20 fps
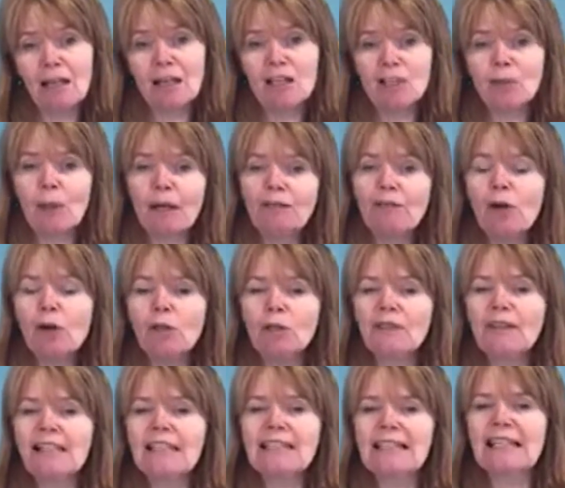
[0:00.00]
So I wrote all
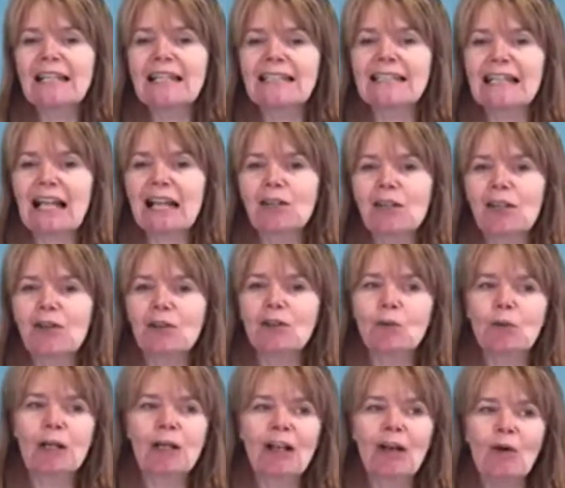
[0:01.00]
of these things down, and I thought,
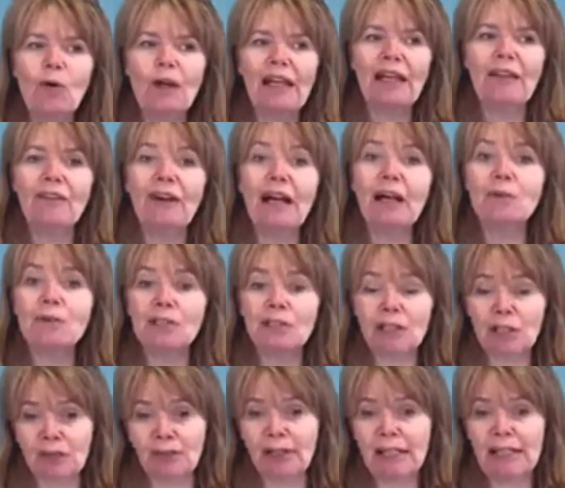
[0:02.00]
well, if I was to
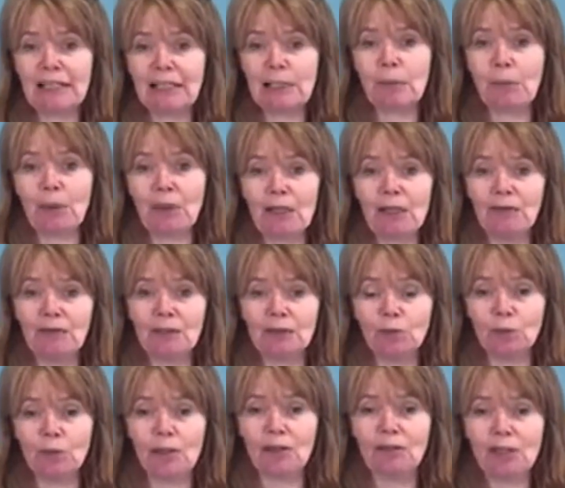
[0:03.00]
create the
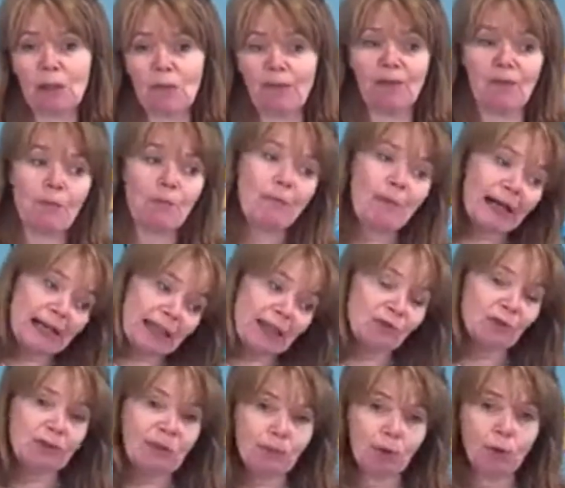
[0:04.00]
perfect workshop for my
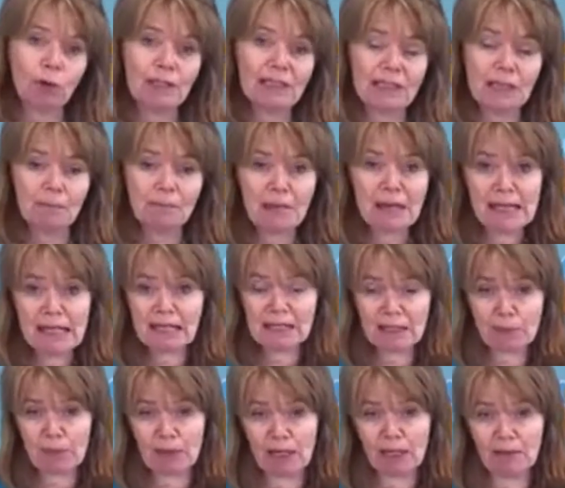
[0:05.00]
3 boys and me as
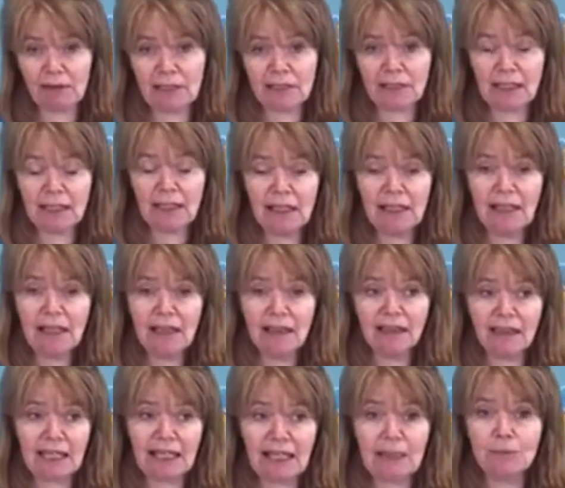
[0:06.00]
a parent,
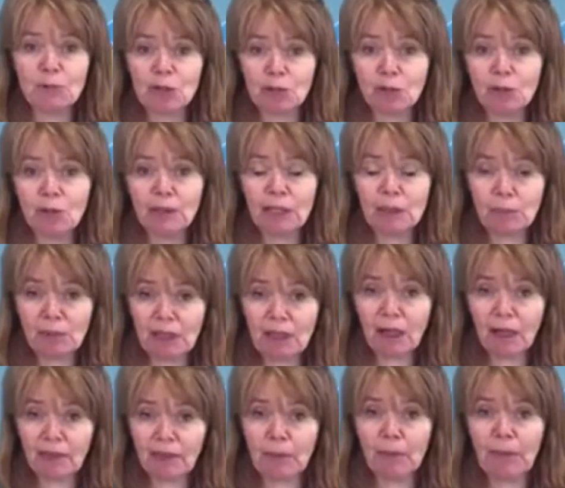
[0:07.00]
then I'm sure there'd be
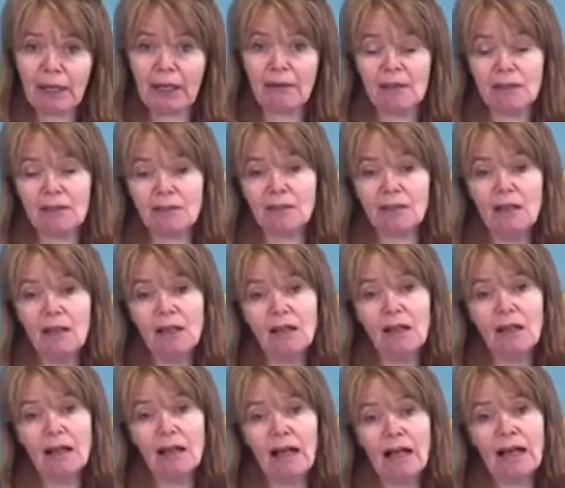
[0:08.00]
other parents,
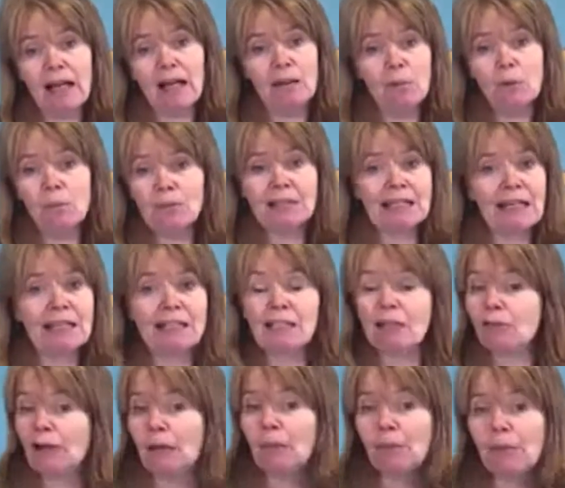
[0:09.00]
mums, dads
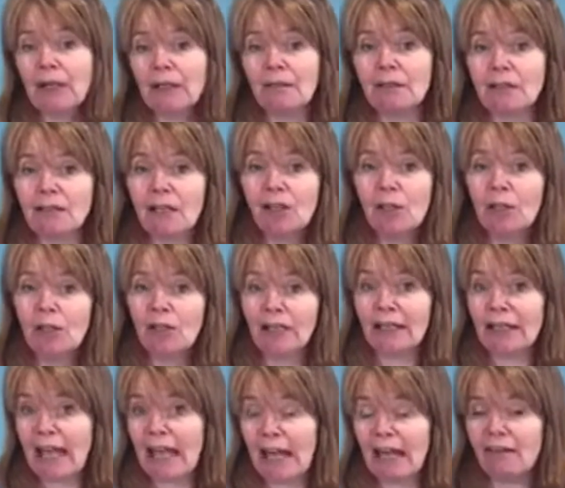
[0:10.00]
and grandparents
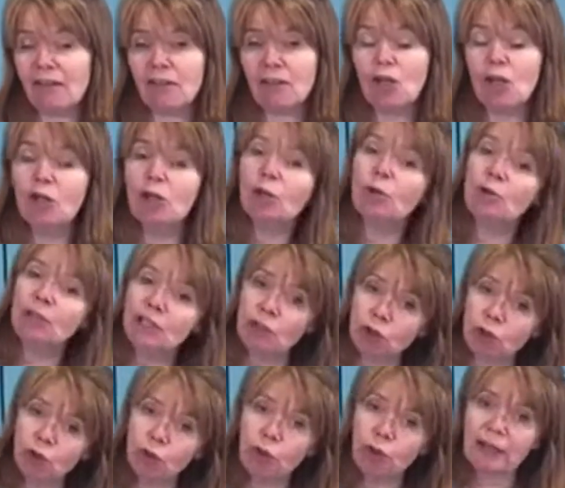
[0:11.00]
and carers who'd
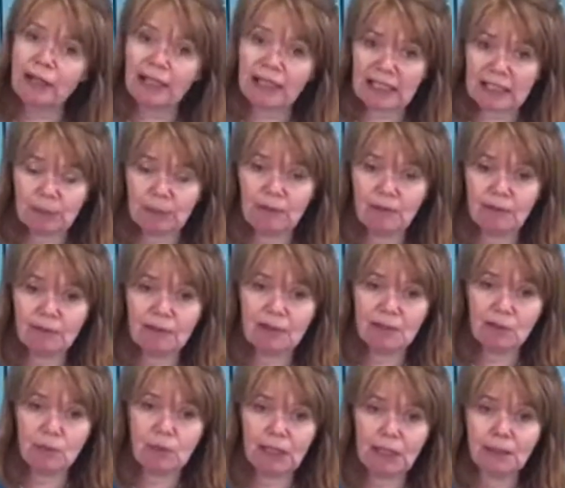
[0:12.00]
enjoy that experience
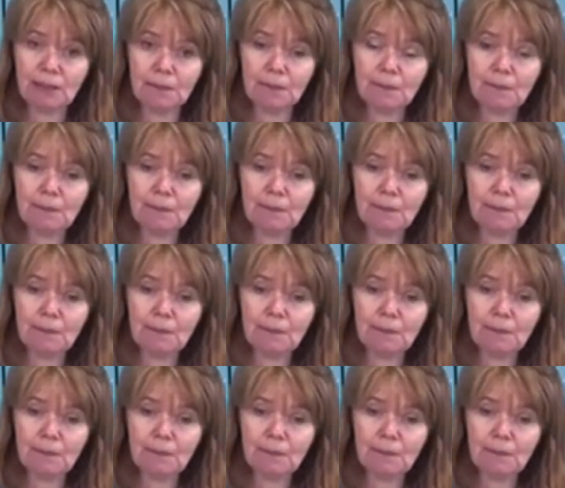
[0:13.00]
as well.